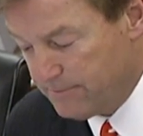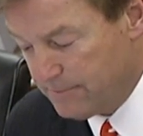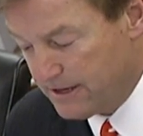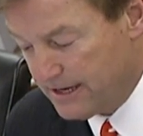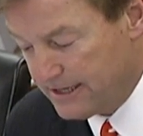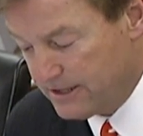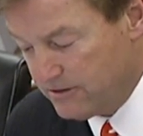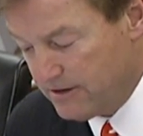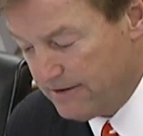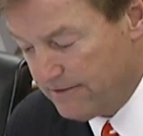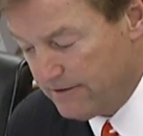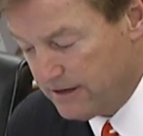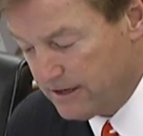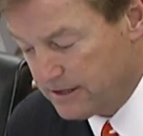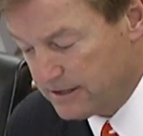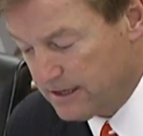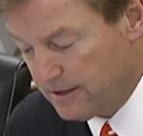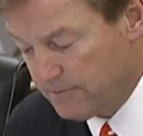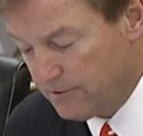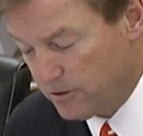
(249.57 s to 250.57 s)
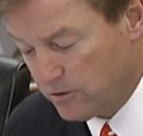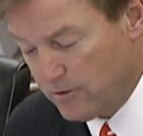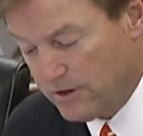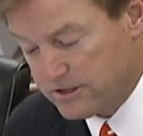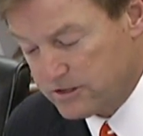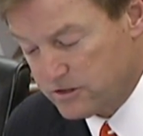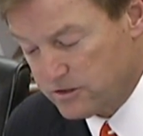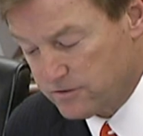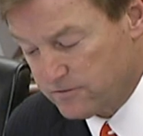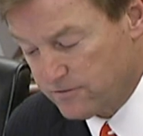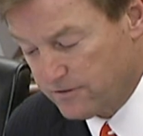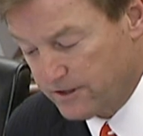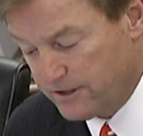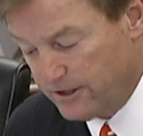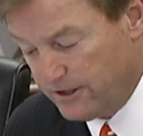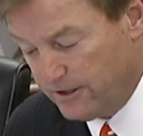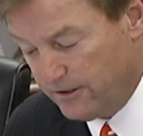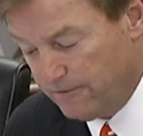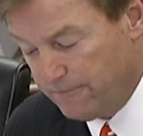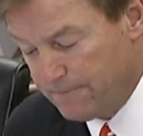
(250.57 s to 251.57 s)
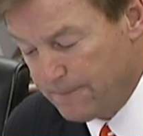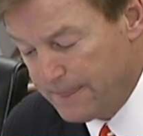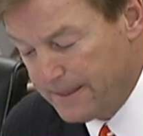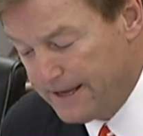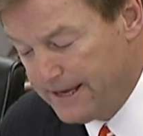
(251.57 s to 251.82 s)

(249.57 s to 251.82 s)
but I do have a couple of questions for you.